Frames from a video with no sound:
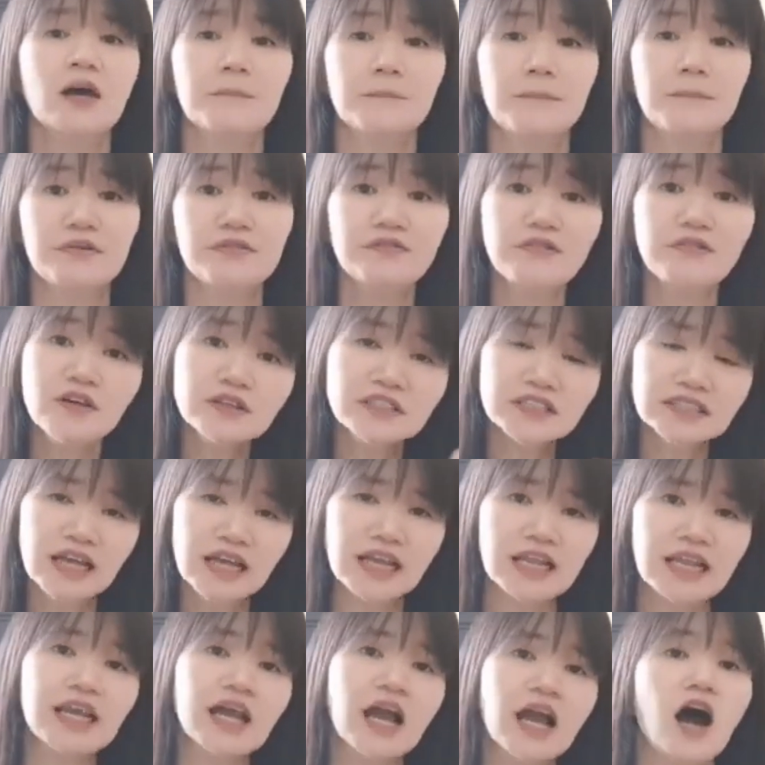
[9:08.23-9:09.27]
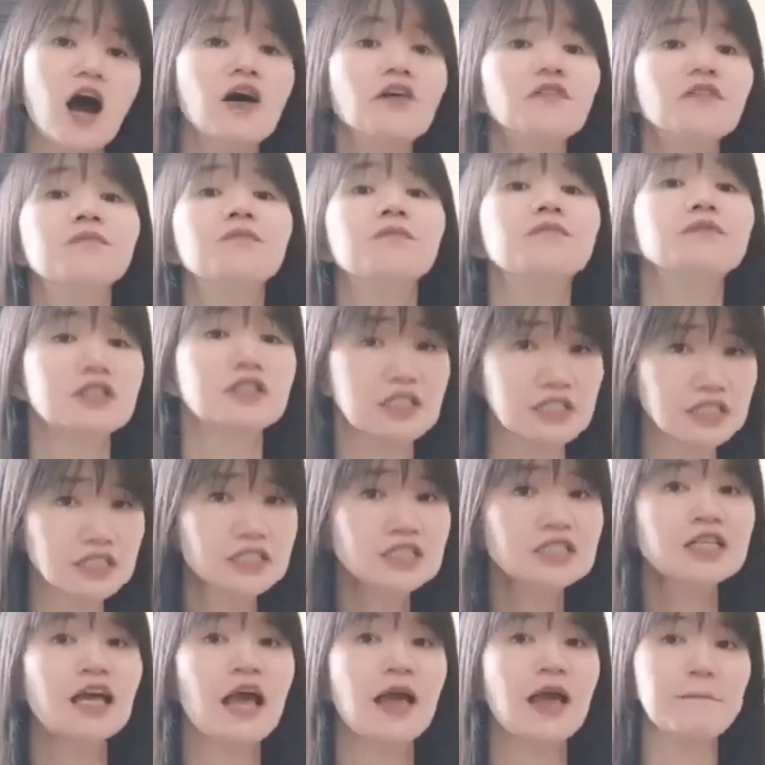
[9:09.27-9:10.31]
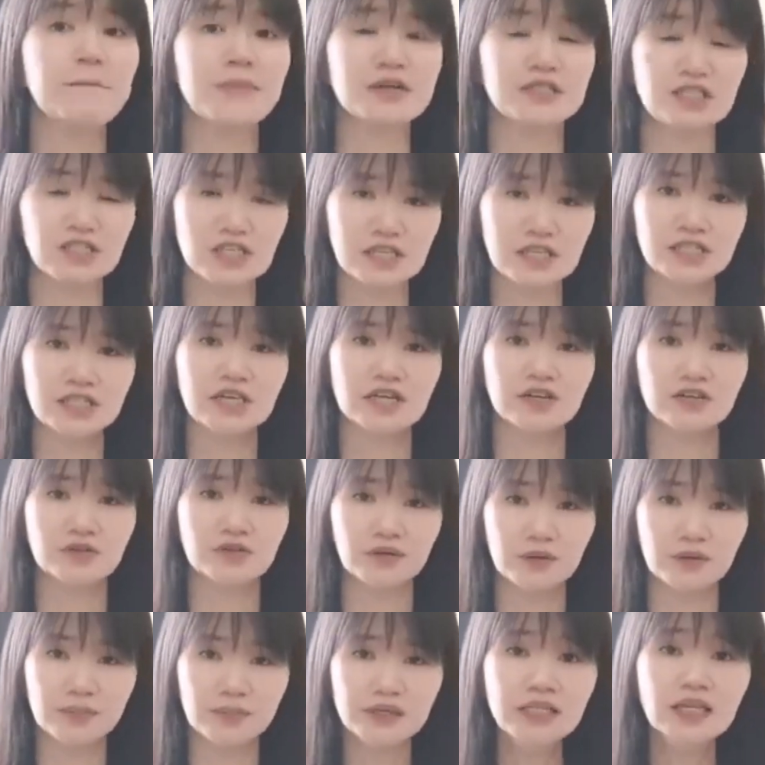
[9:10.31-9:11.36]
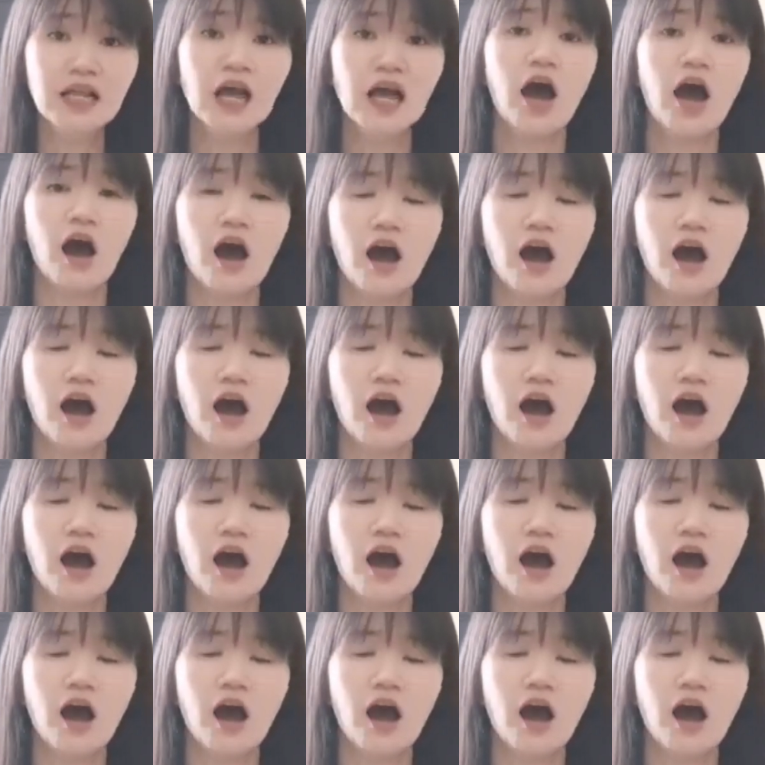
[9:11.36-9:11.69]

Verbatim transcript: before signing of sales and purchase agreement,